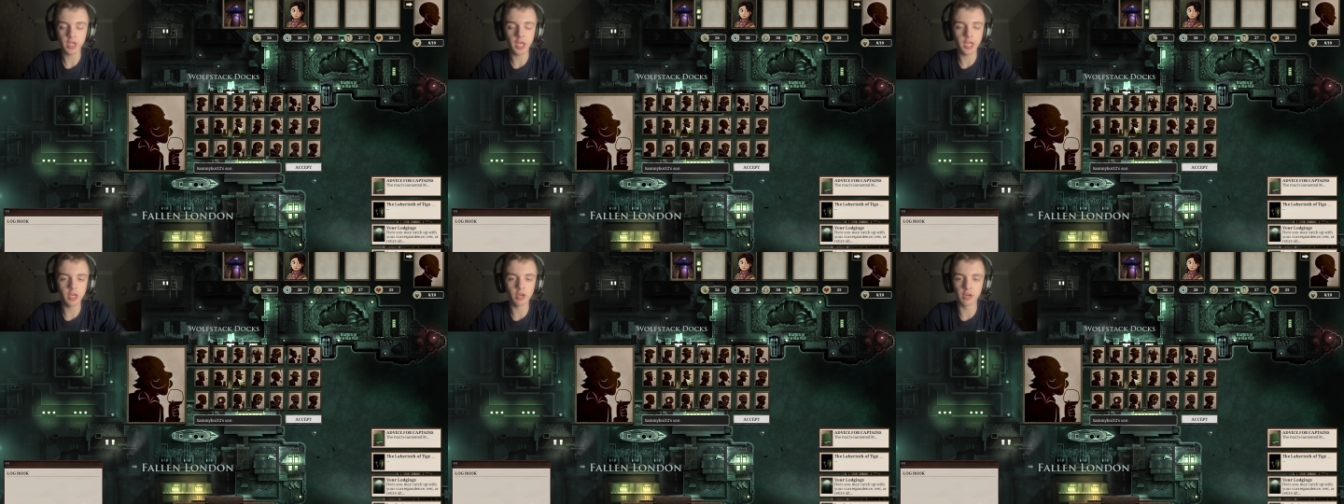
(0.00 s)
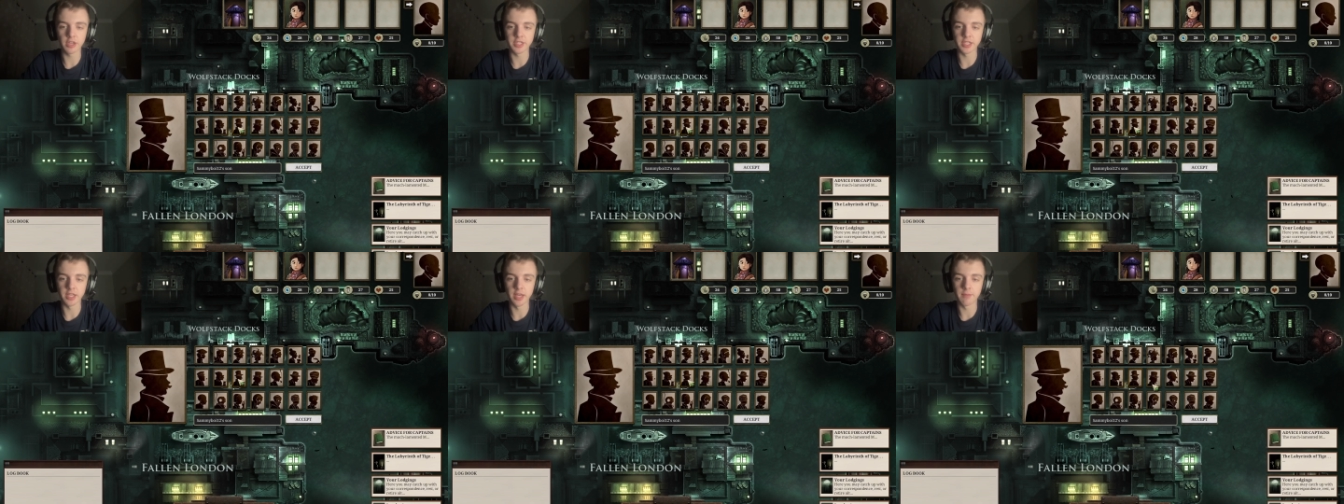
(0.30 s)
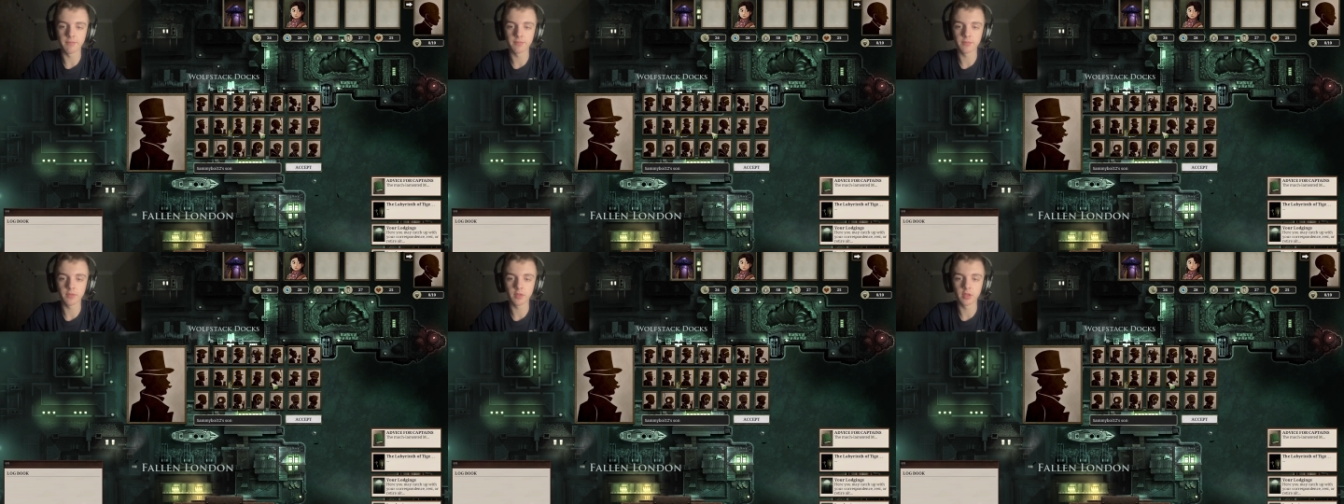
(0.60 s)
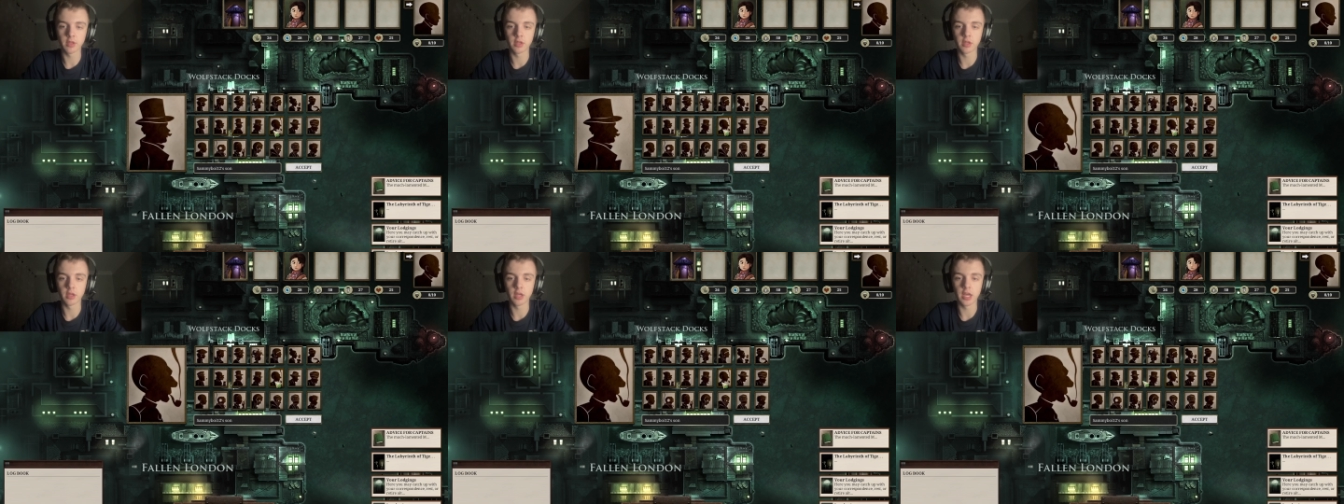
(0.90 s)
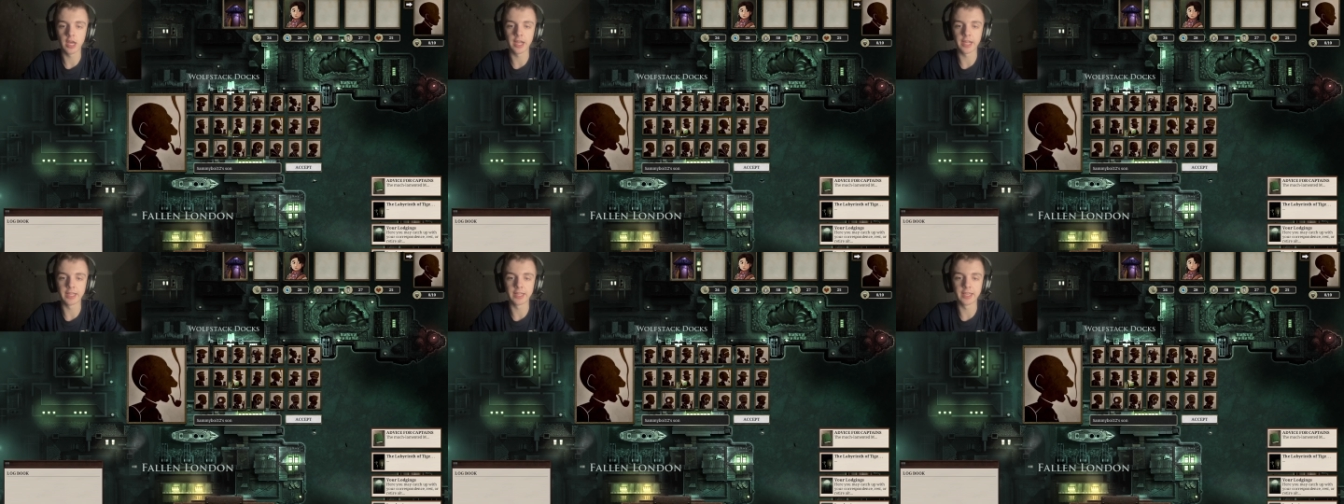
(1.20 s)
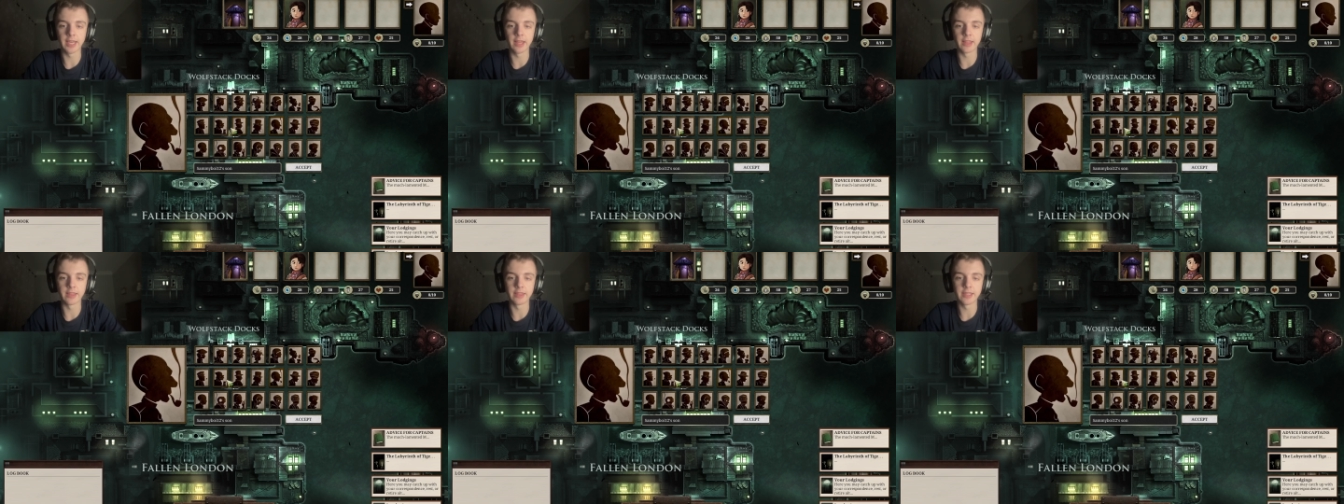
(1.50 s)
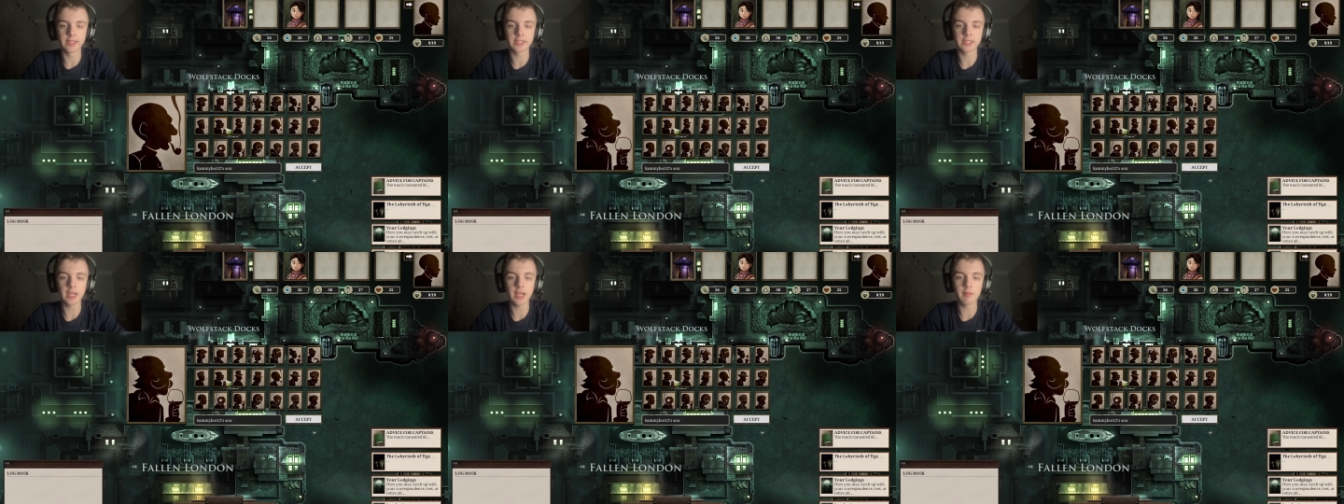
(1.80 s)
Ignore it that. I get,
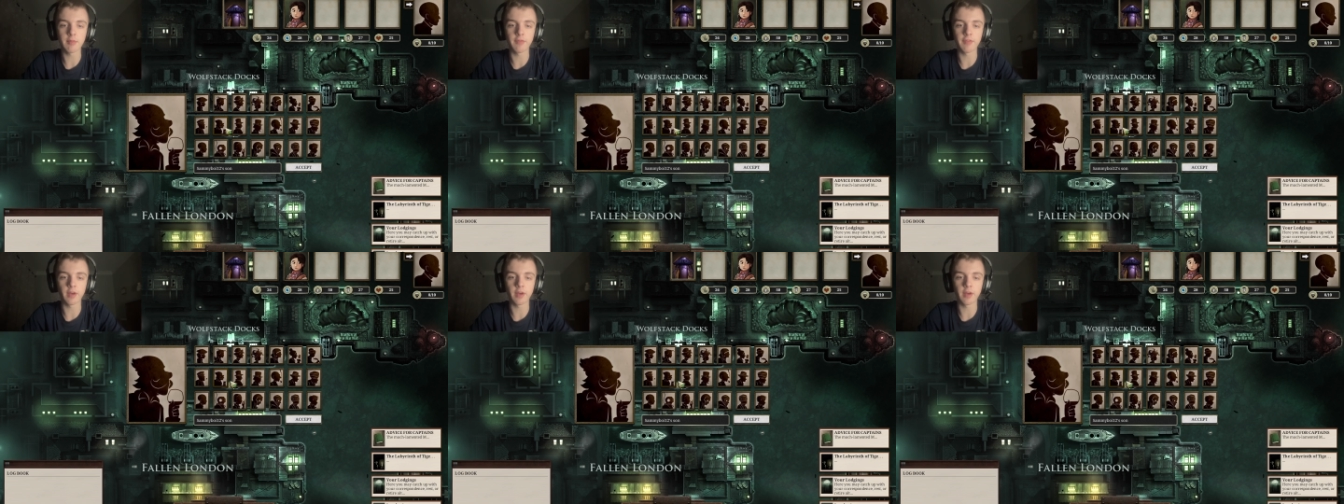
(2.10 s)
this time,